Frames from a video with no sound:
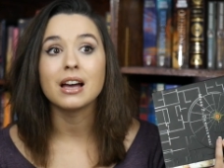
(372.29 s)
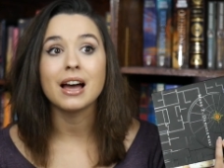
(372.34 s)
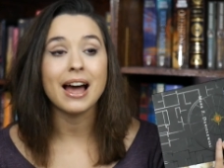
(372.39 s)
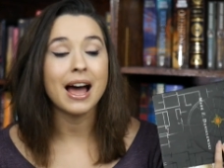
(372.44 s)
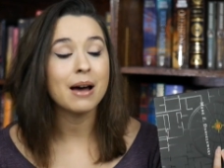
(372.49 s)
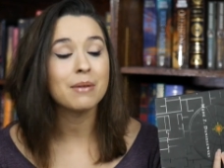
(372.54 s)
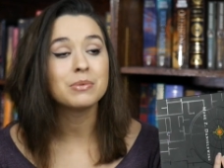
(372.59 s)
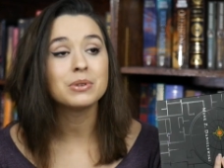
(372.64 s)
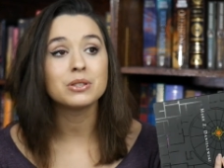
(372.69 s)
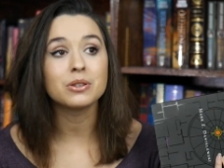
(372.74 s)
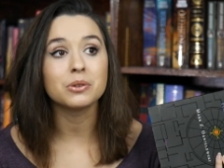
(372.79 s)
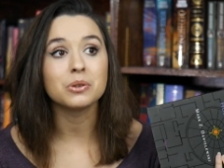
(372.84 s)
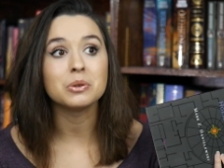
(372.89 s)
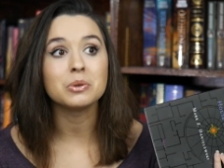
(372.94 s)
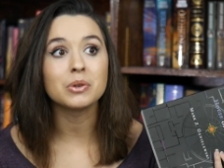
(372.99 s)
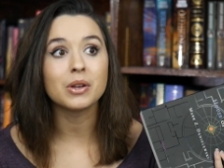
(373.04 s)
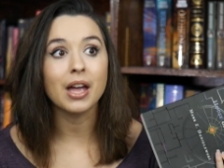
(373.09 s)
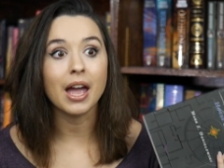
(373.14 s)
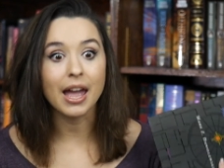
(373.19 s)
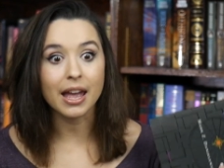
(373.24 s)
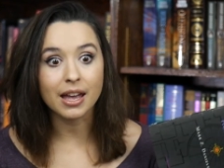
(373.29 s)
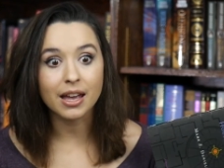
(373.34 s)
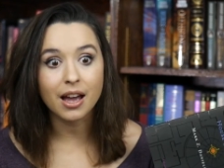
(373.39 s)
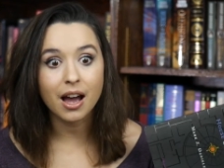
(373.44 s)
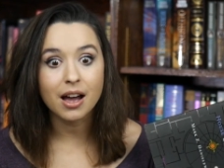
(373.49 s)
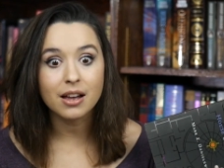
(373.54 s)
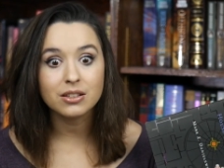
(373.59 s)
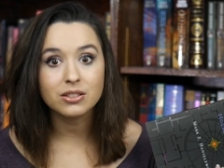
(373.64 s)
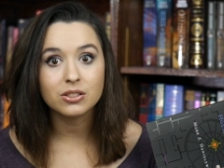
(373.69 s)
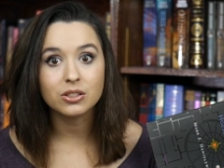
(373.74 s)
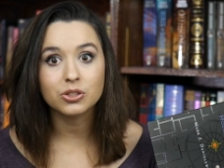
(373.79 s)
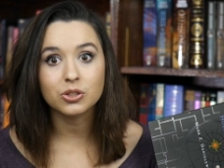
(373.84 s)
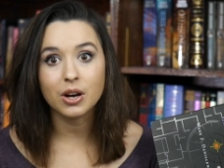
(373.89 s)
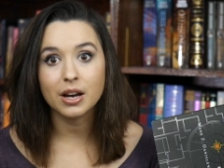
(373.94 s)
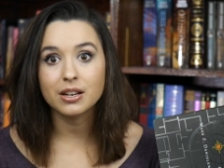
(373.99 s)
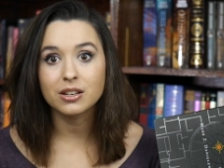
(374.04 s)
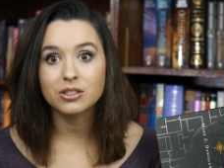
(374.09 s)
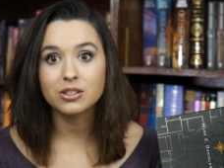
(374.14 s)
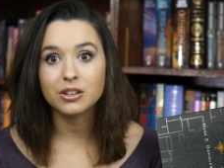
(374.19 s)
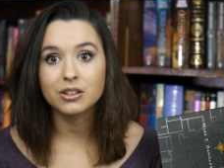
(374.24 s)
absolute chaos to
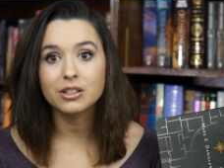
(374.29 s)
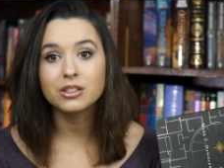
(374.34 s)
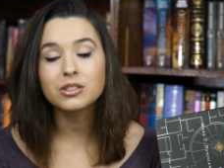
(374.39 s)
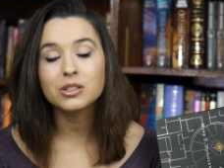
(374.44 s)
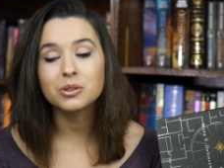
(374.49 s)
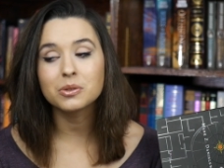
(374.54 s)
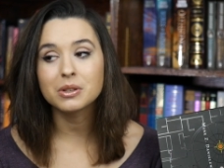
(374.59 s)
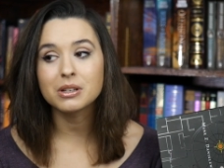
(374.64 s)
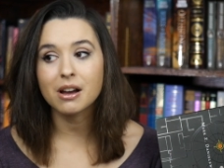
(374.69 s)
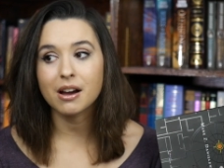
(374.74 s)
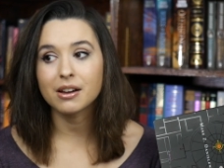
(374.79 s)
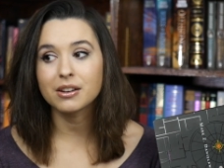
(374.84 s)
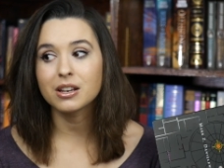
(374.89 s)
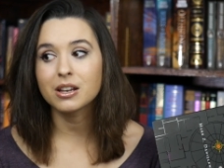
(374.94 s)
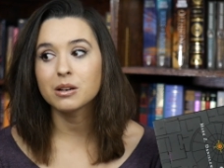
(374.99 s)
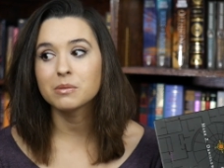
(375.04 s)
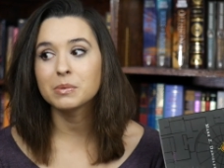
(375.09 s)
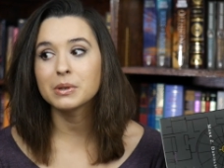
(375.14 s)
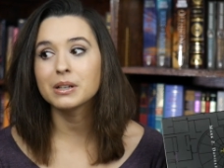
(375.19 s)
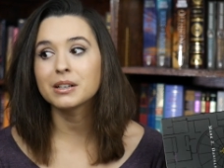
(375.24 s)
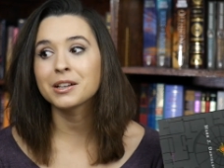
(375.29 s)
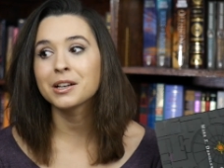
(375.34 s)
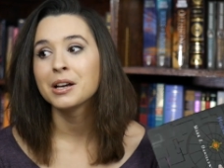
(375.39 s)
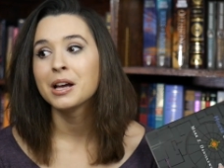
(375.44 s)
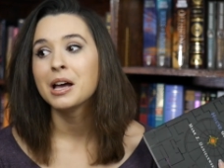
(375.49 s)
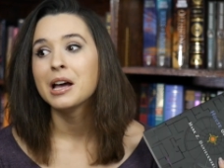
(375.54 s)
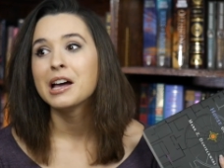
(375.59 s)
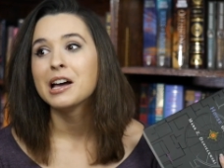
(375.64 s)
try to turn into an audiobook,